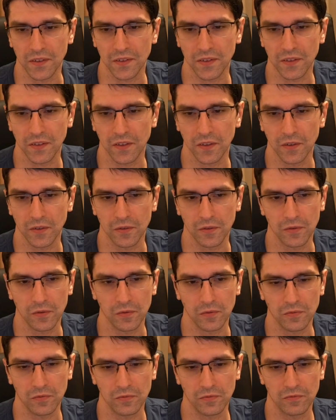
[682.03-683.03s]

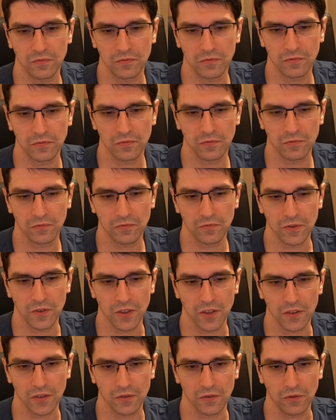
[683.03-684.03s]
So
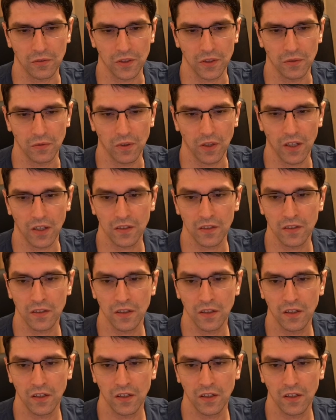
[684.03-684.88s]
just rook e1,